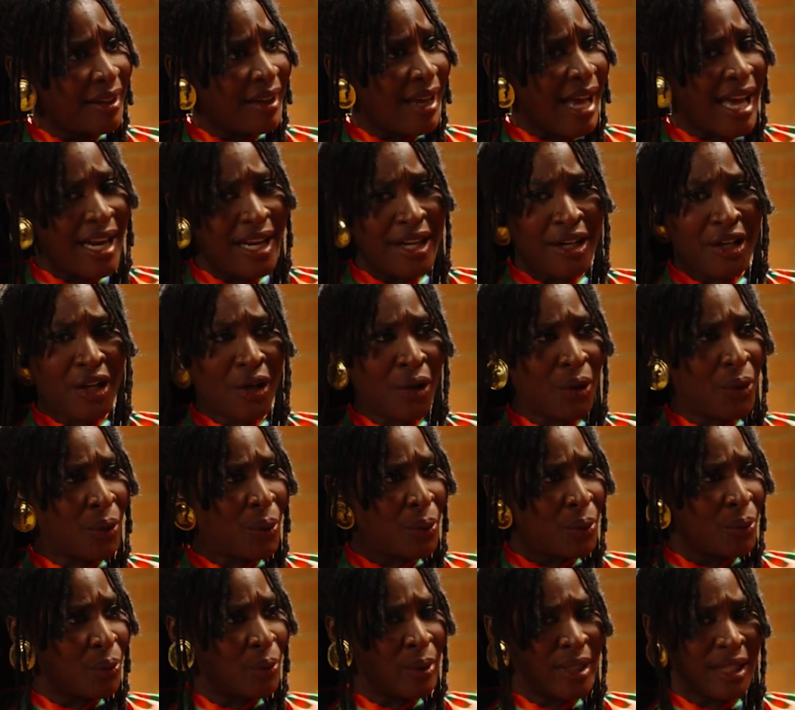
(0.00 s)
I didn't
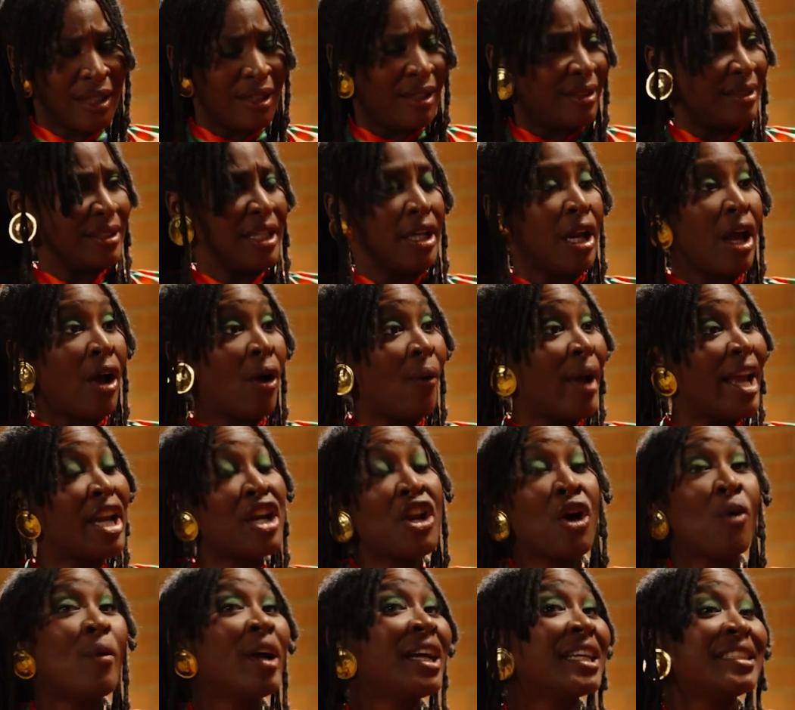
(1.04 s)
know what, and
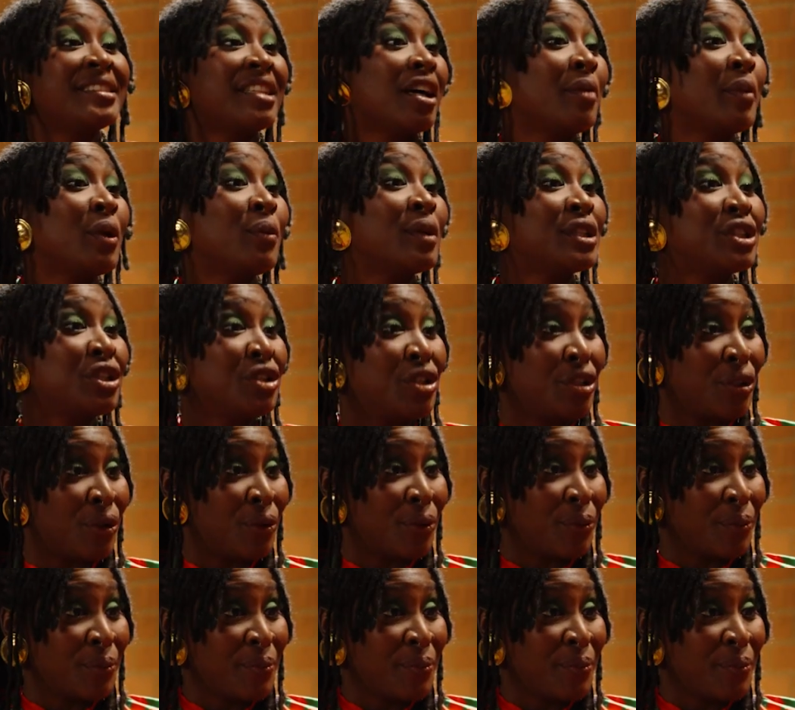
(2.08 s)
no one could tell me what to do.